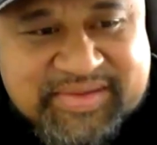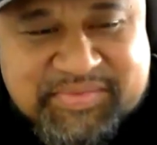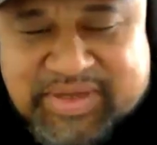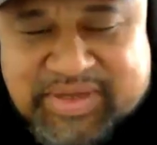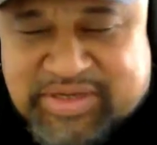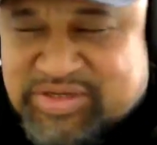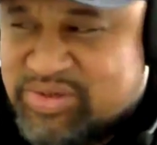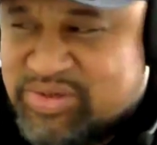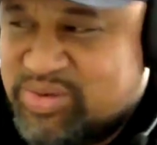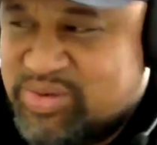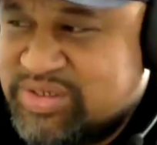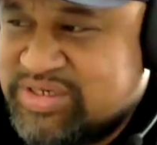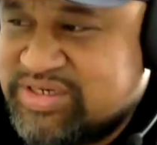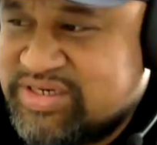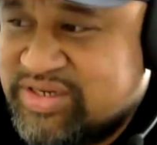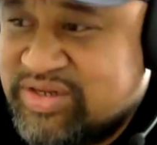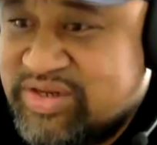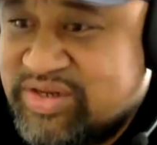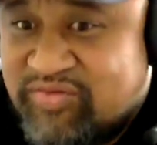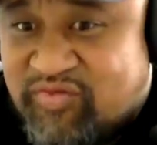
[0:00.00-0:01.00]
makes you
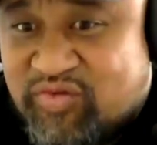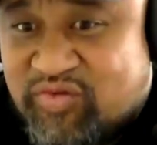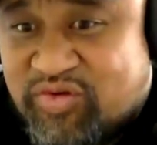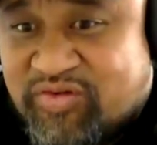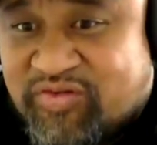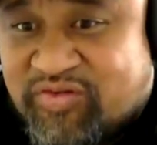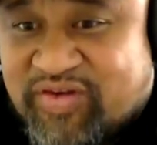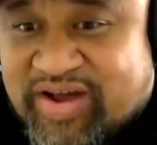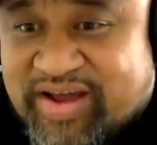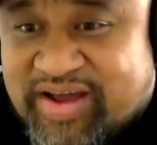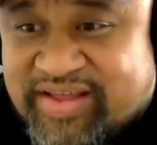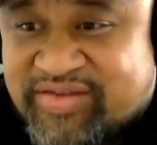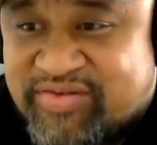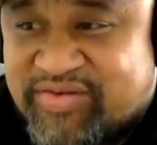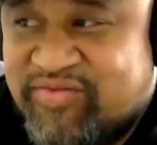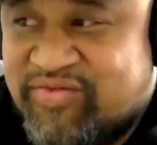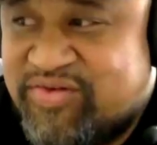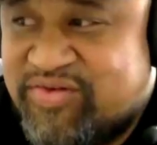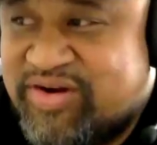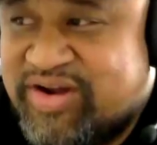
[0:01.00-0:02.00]
question, for a father
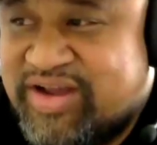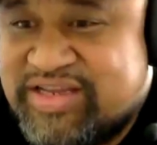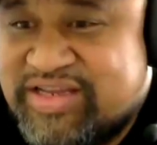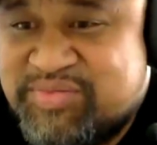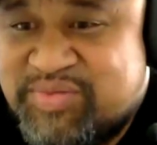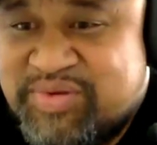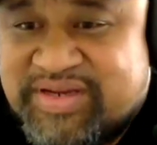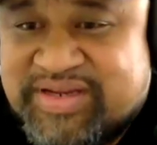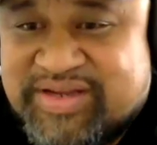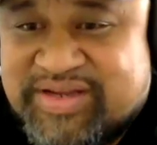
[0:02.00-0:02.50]
and for a husband,